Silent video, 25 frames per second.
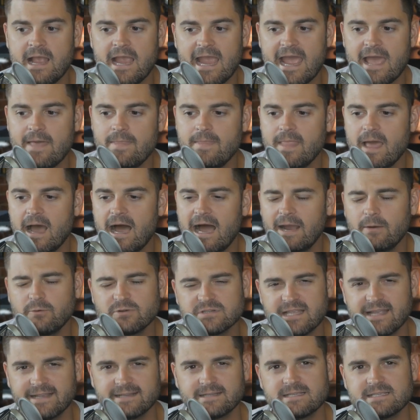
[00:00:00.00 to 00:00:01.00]
And I
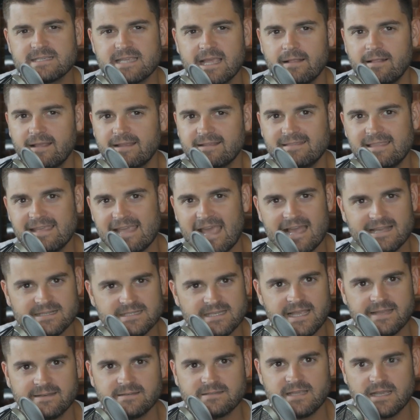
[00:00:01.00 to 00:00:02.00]
always like to say, like, the
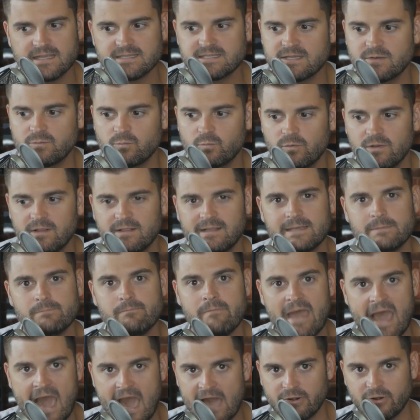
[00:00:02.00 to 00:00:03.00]
asset doesn't really
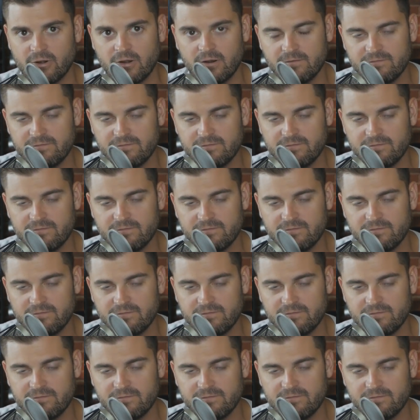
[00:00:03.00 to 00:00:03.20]
matter.